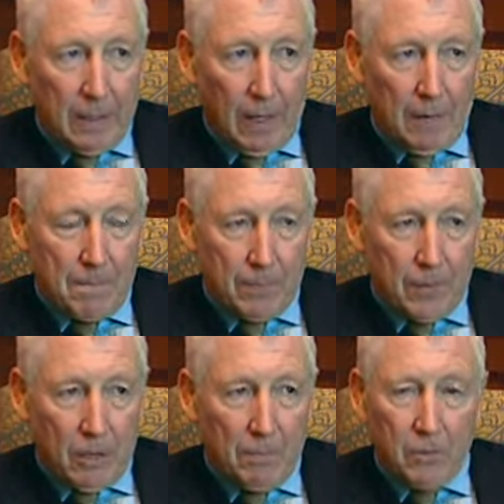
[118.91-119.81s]
Um,
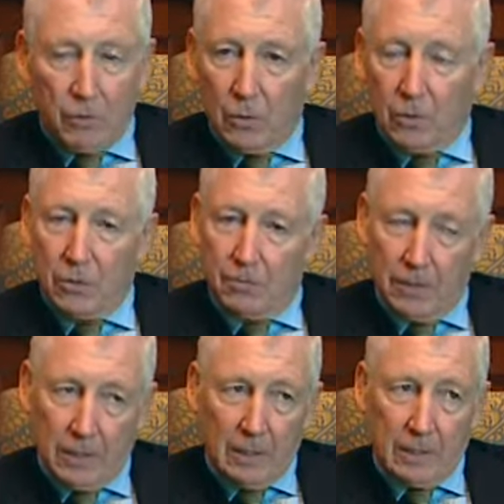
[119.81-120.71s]
government's role is to
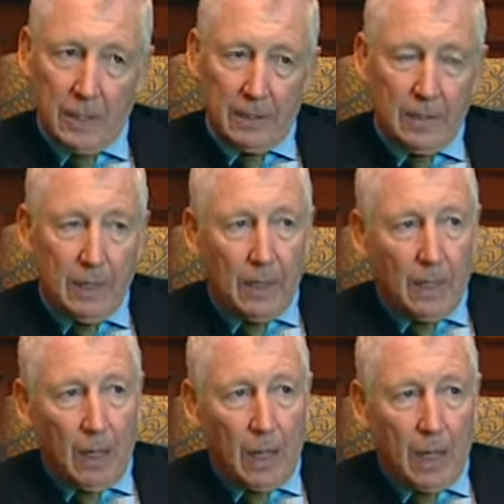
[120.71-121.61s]
facilitate
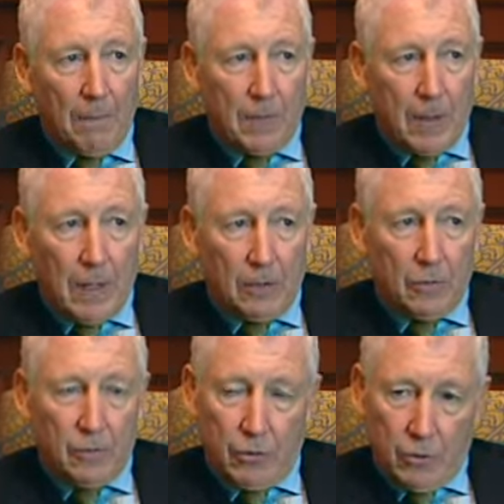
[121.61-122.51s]
uh, and
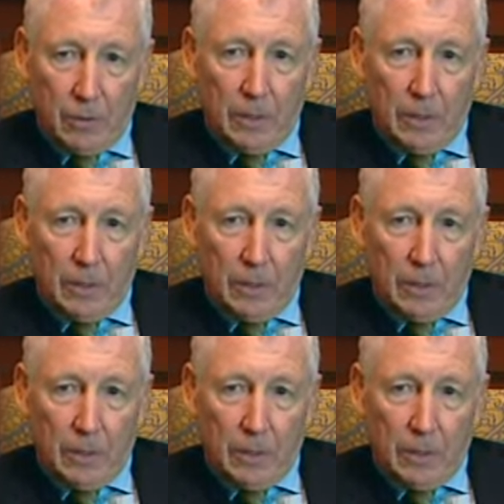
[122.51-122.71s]
to ensure that